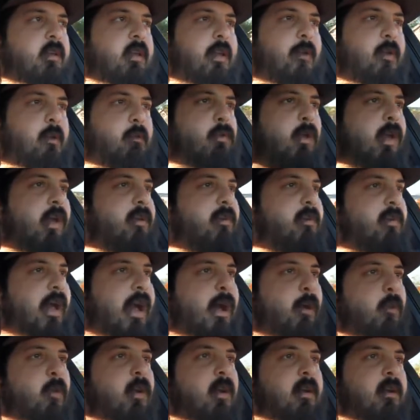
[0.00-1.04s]
They replaced
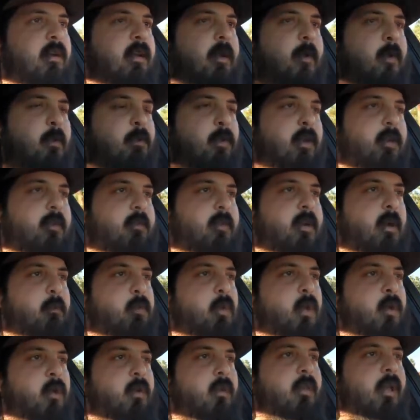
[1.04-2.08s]
that one. They replaced a
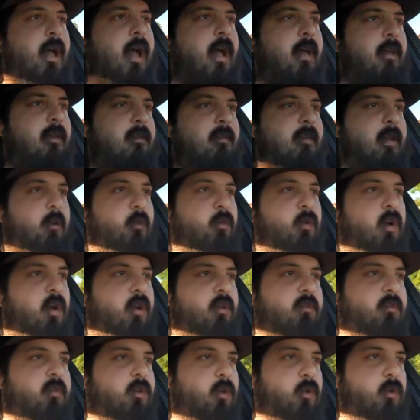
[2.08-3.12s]
couple other lines that were
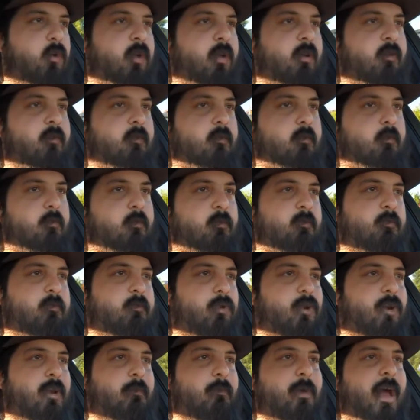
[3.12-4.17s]
also in
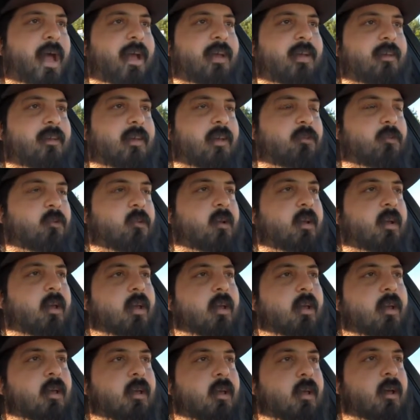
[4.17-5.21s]
pretty bad condition.
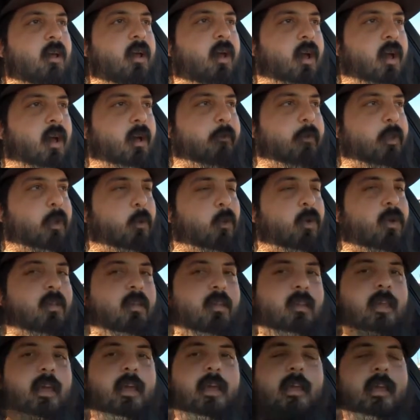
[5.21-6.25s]
They
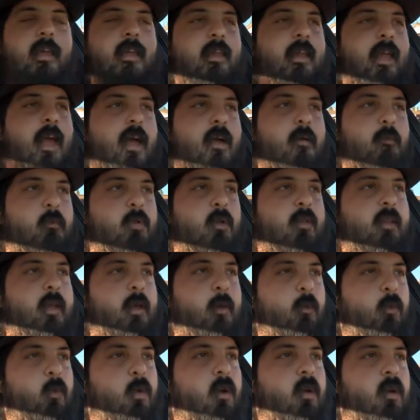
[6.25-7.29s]
weren't leaking yet, but
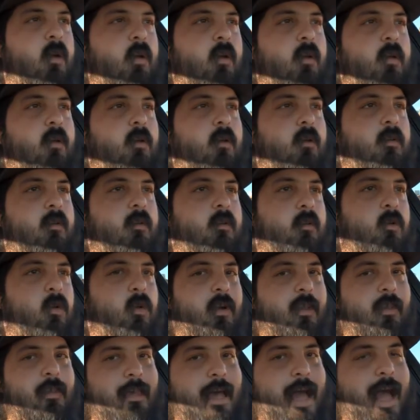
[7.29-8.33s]
they weren't
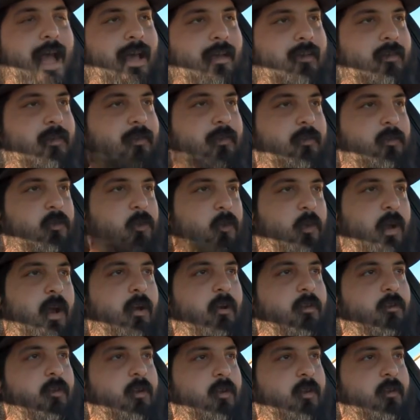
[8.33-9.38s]
going to last through
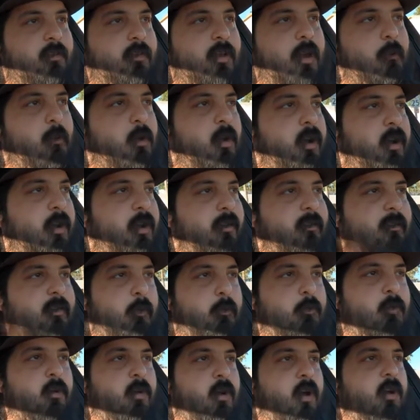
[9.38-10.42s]
Arizona summer. It gets
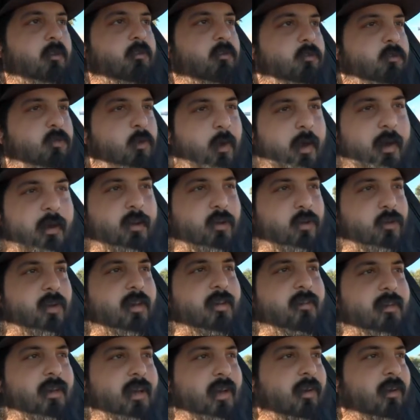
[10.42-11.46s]
up to 120
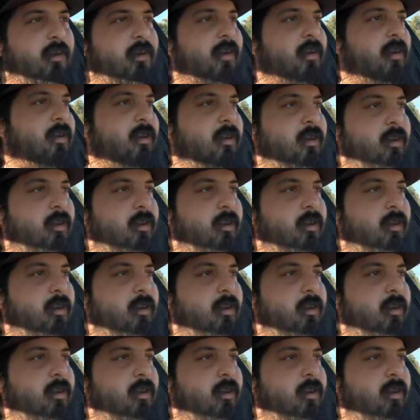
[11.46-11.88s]
degrees here.